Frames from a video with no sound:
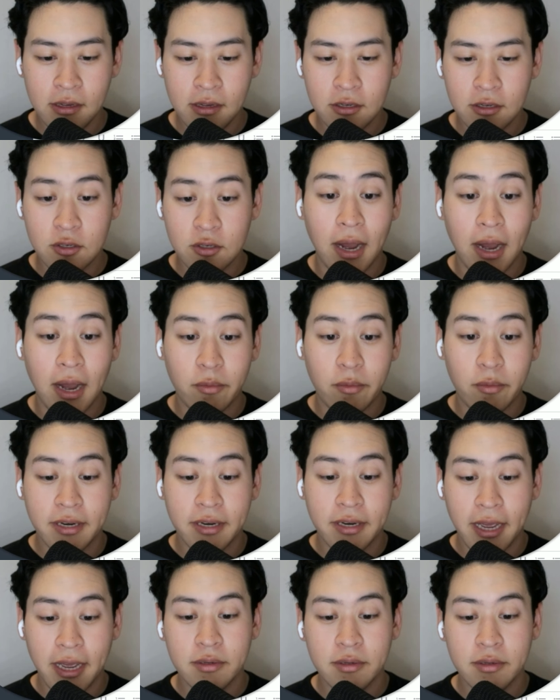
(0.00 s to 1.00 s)
So I will
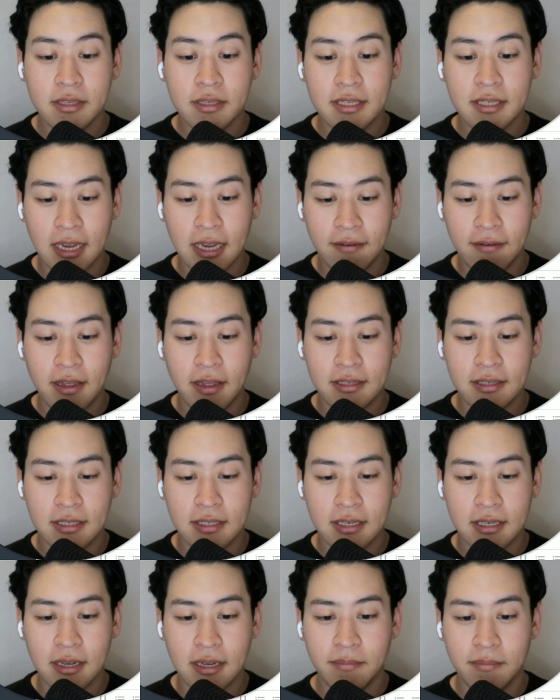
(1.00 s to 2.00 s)
now save that
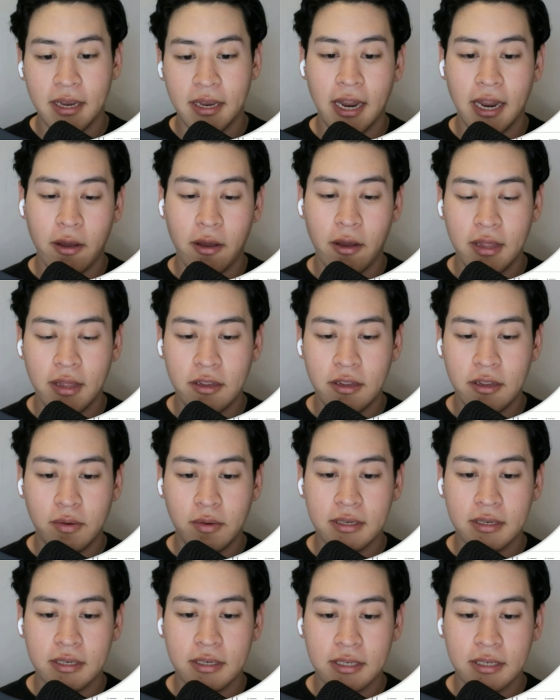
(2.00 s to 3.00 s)
step, and now that you
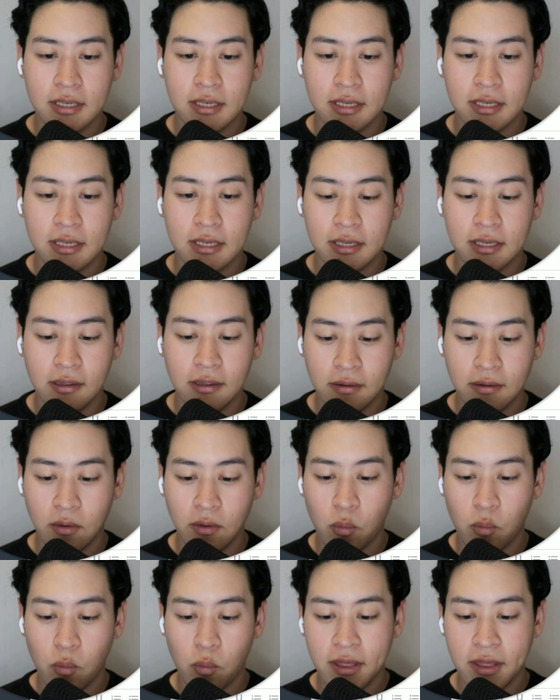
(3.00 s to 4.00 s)
can see
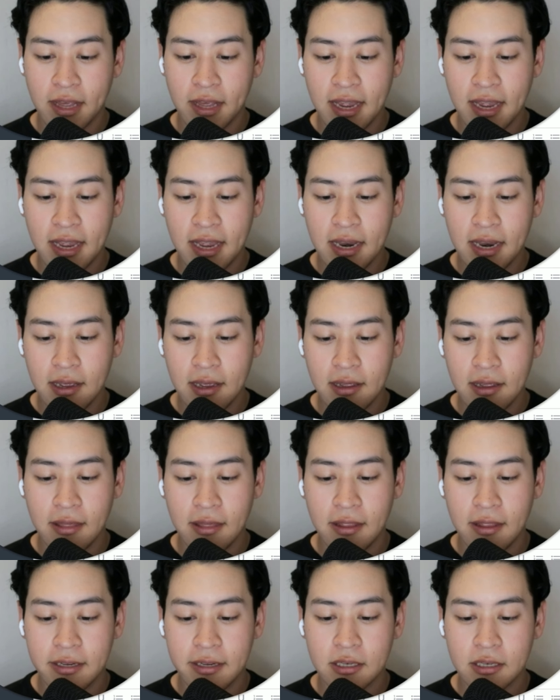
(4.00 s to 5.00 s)
Within
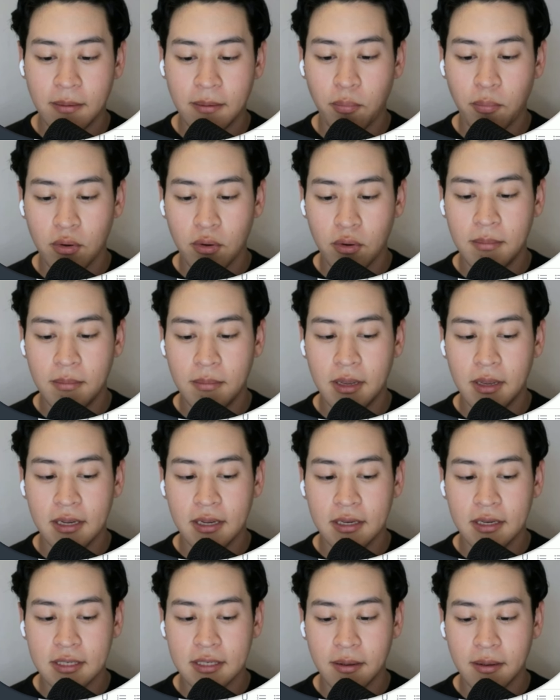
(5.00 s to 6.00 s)
this
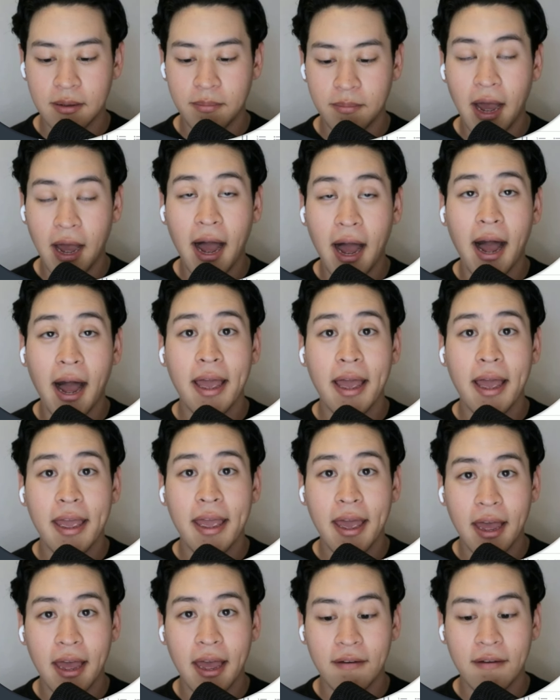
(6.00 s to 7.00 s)
pre-meeting step, I
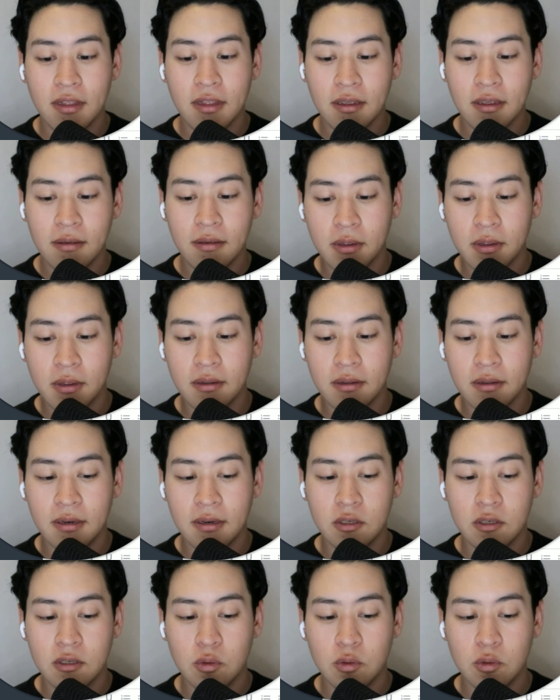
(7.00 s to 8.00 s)
have the
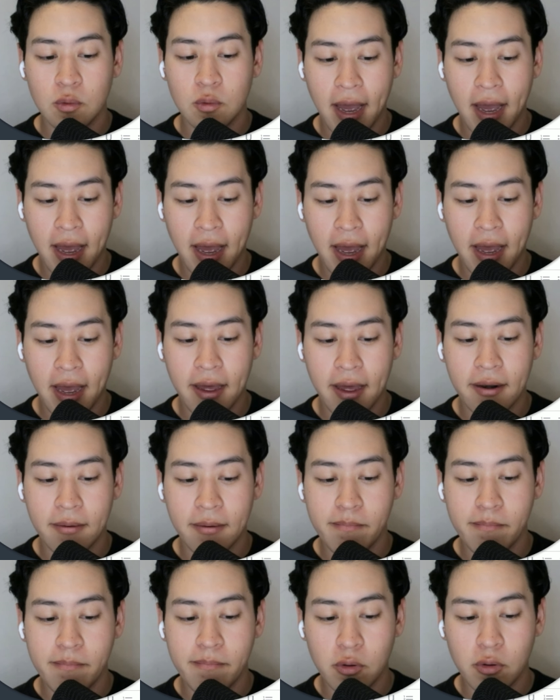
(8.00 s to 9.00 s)
ability to add
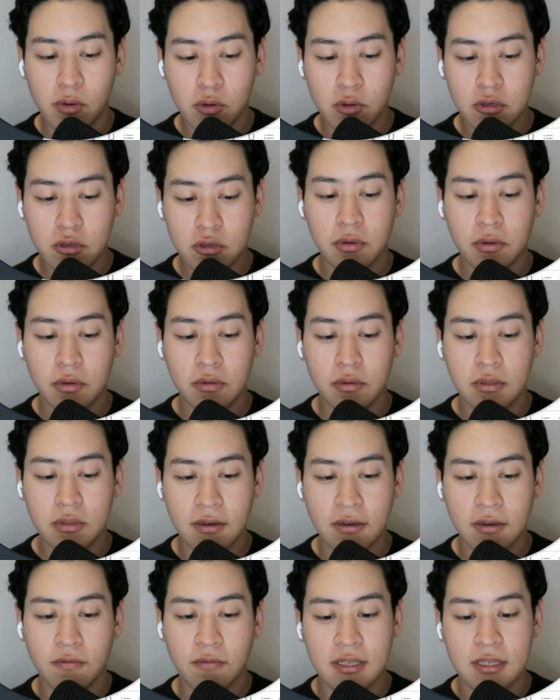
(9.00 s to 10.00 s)
multiple
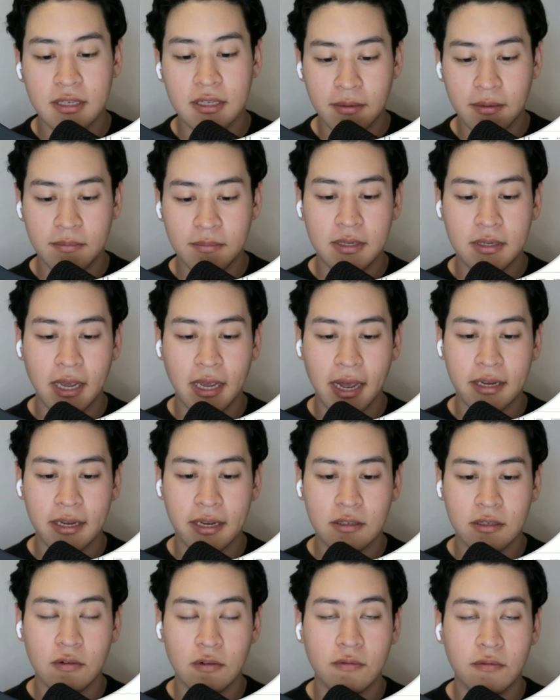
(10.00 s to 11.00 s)
different
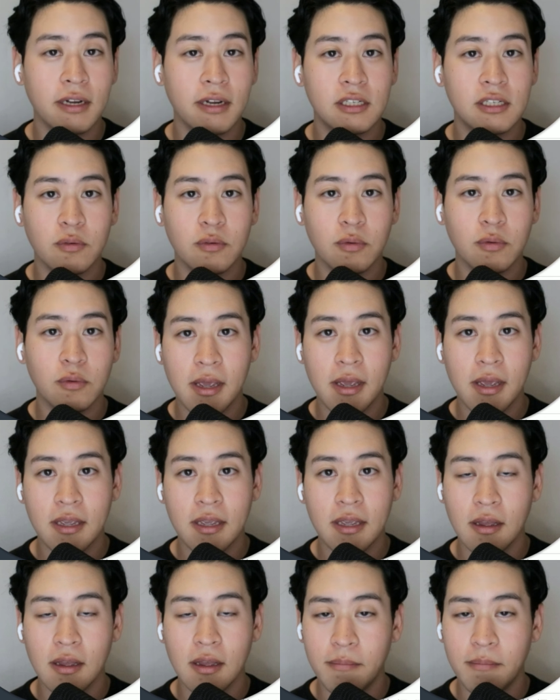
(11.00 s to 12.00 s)
subtasks. So if I just want to
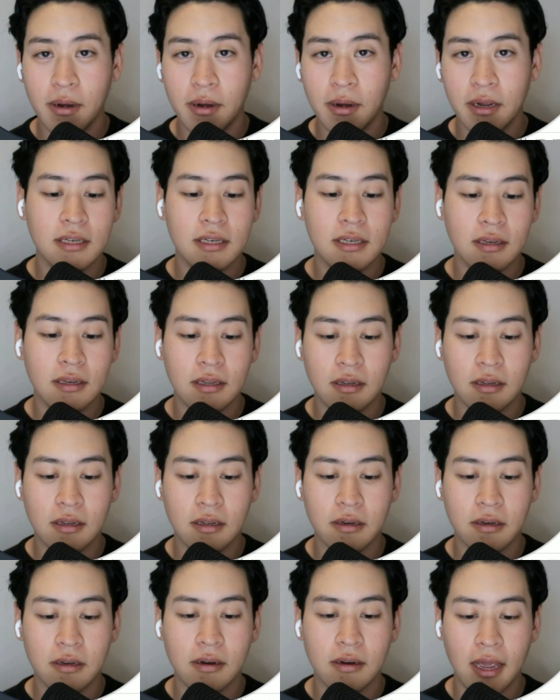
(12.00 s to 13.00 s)
make it abundantly
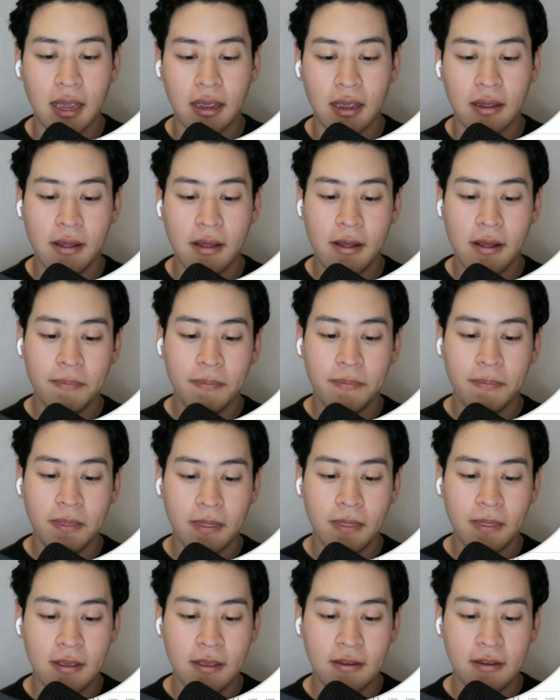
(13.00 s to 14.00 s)
clear, hey,
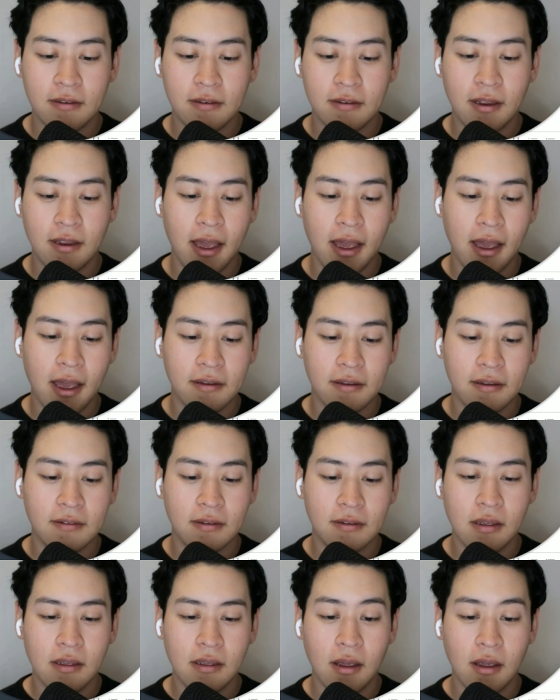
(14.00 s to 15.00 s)
this
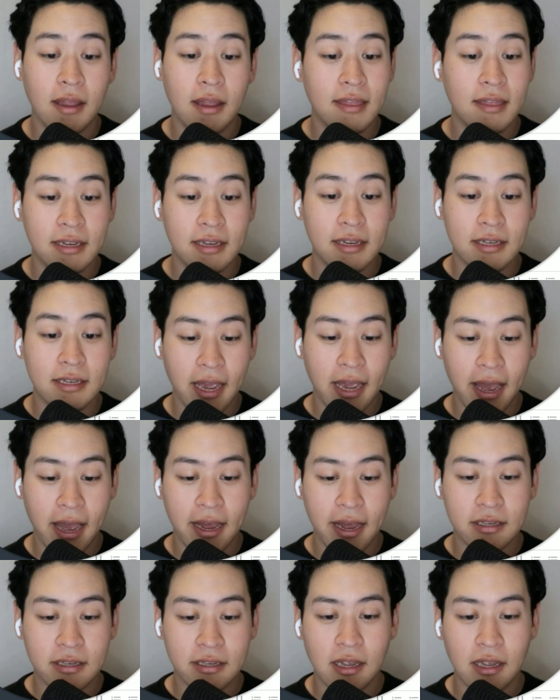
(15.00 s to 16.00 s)
task and these
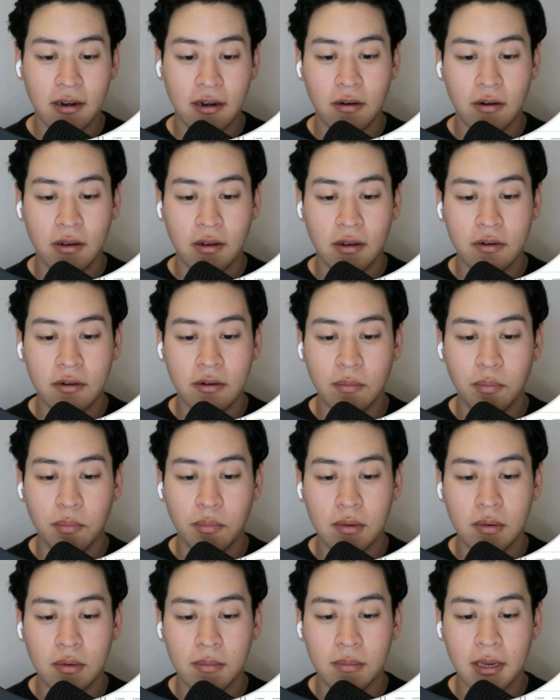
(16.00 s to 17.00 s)
tasks that are under the
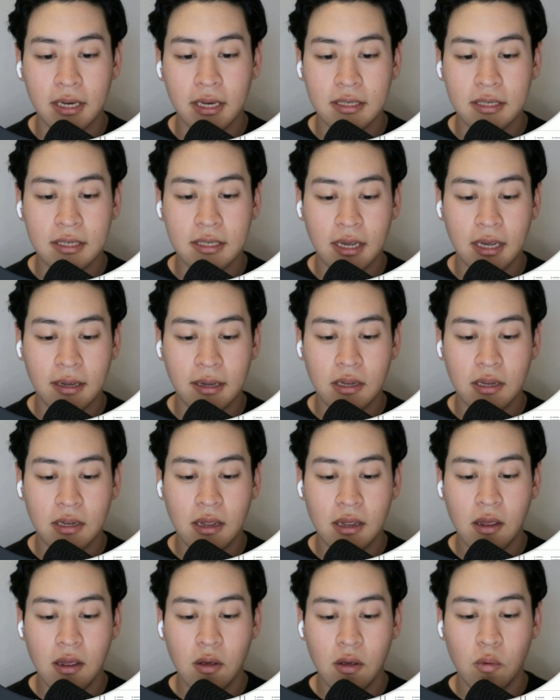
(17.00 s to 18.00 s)
pre-meeting steps
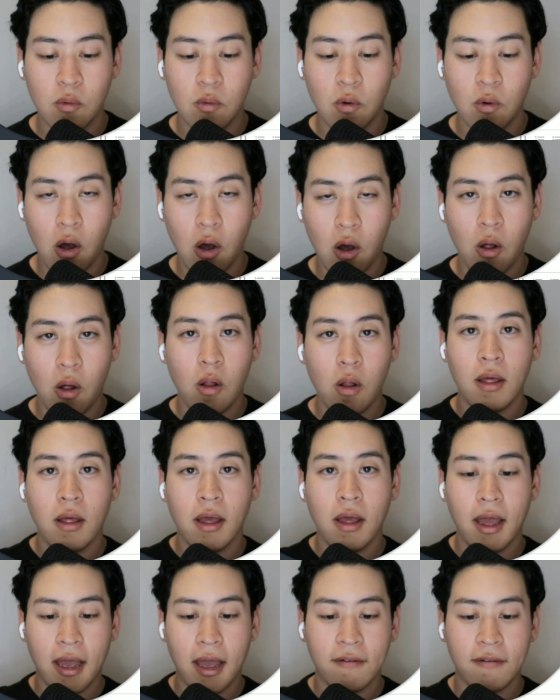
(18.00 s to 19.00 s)

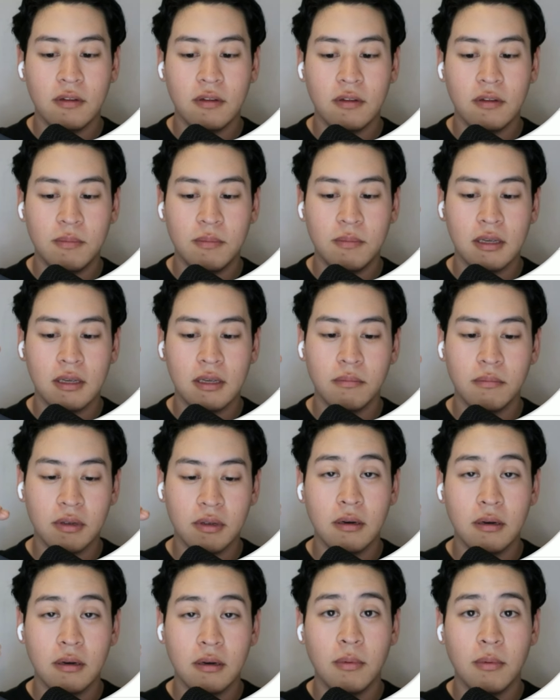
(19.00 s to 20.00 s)
all have to be
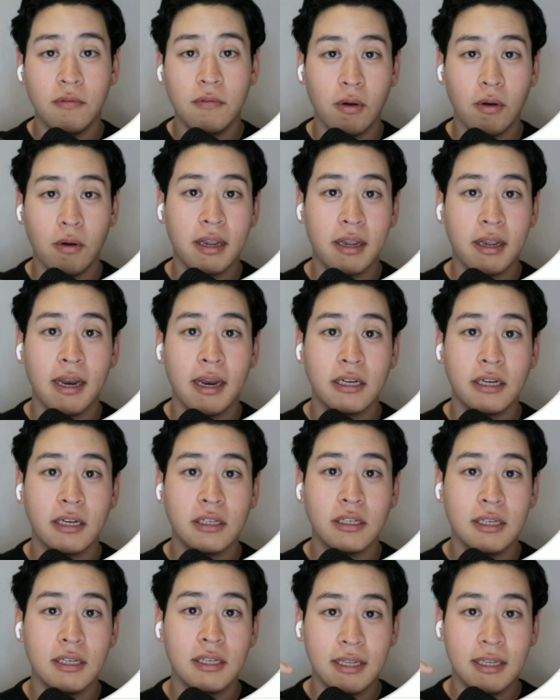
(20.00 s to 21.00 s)
completed before I can
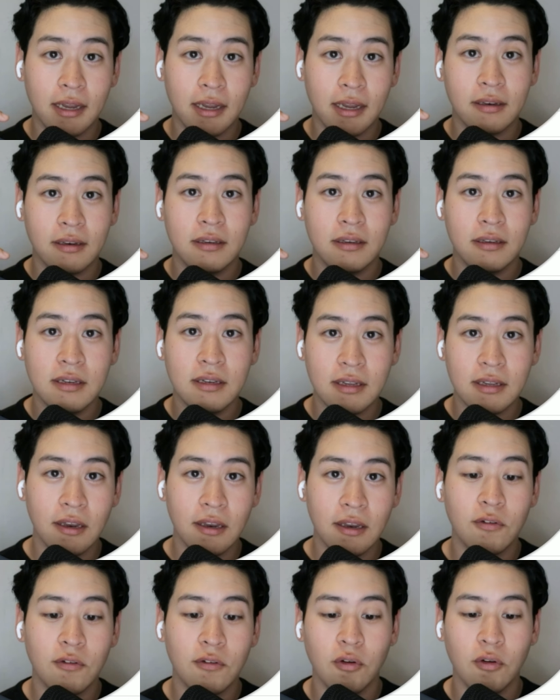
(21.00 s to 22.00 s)
actually get to
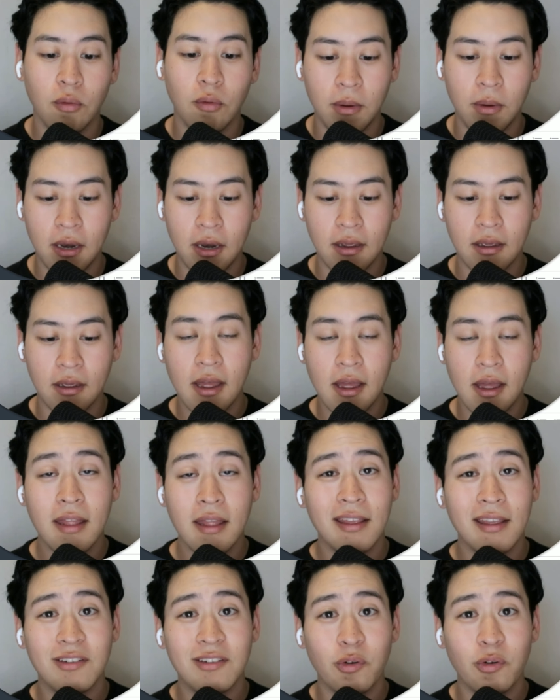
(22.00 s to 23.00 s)
the intro meeting.
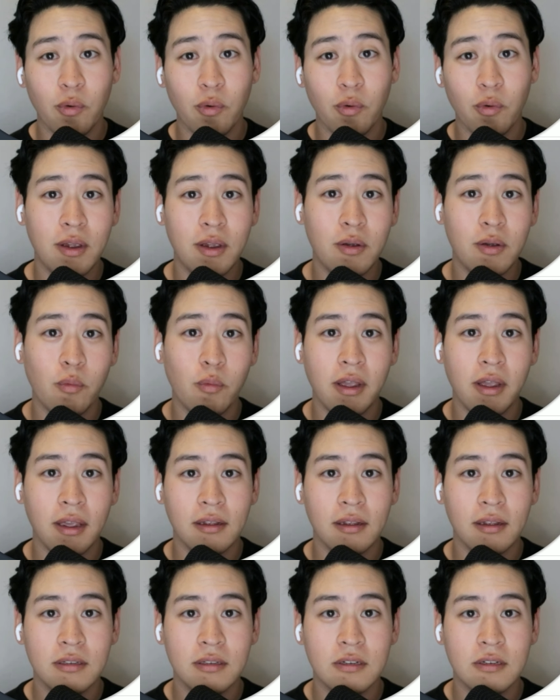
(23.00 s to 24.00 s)
That's a great
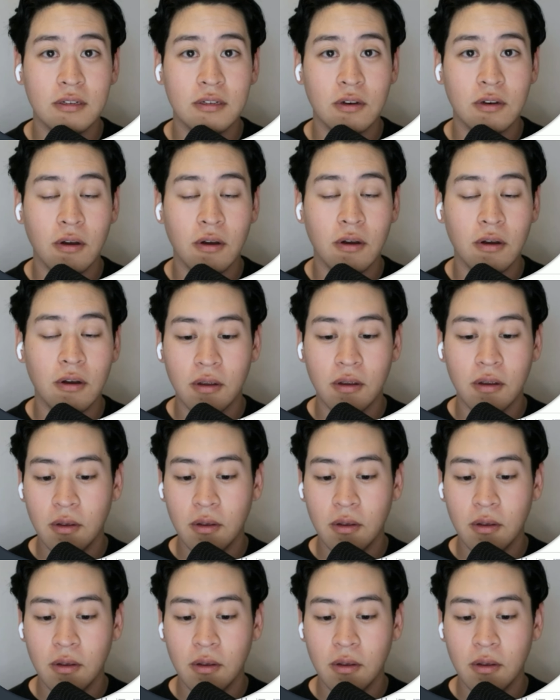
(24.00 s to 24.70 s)
way to start